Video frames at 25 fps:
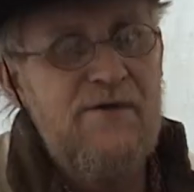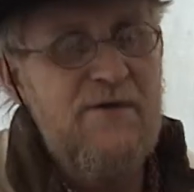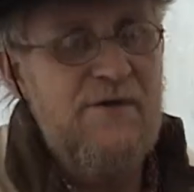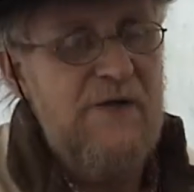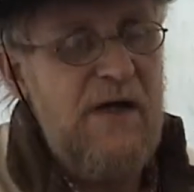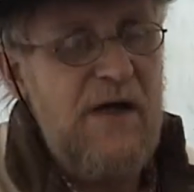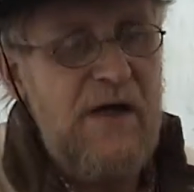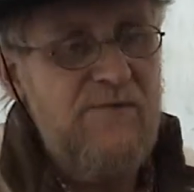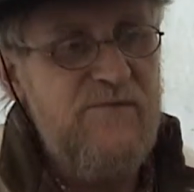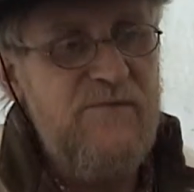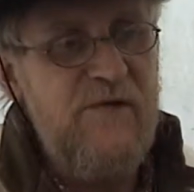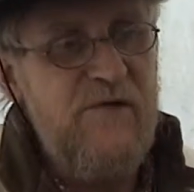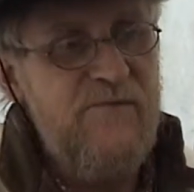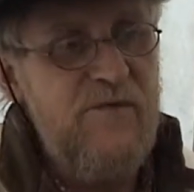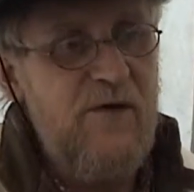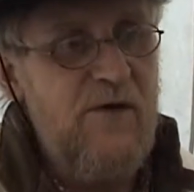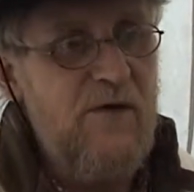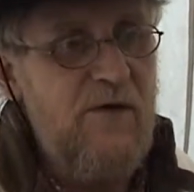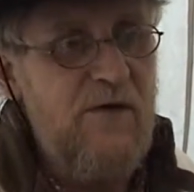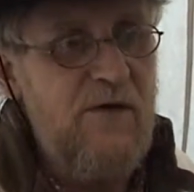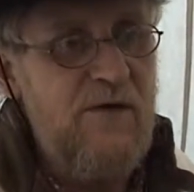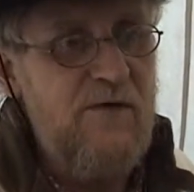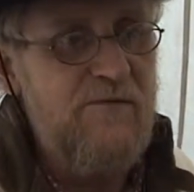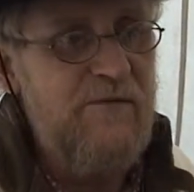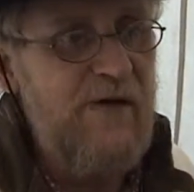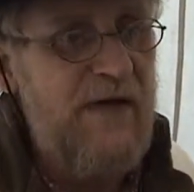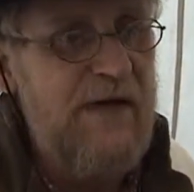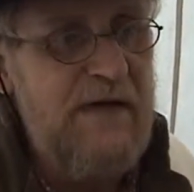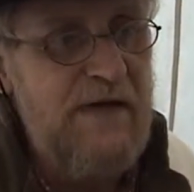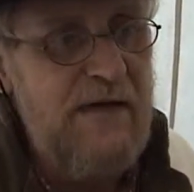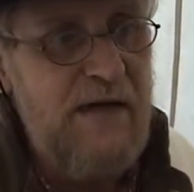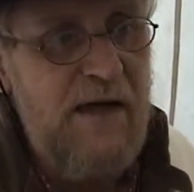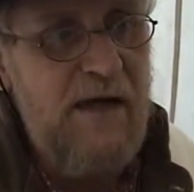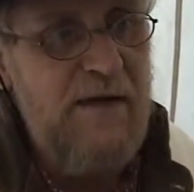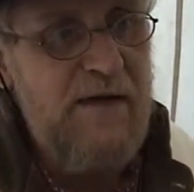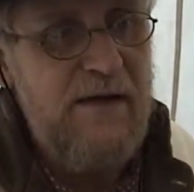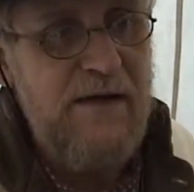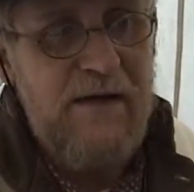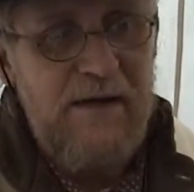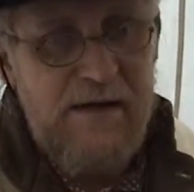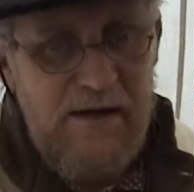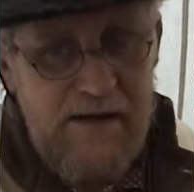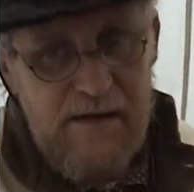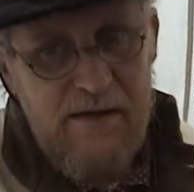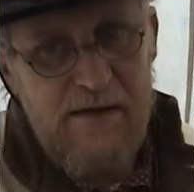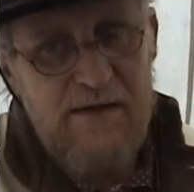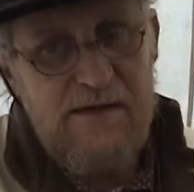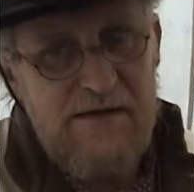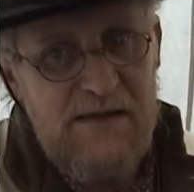and I'd never heard of any lightning hitting a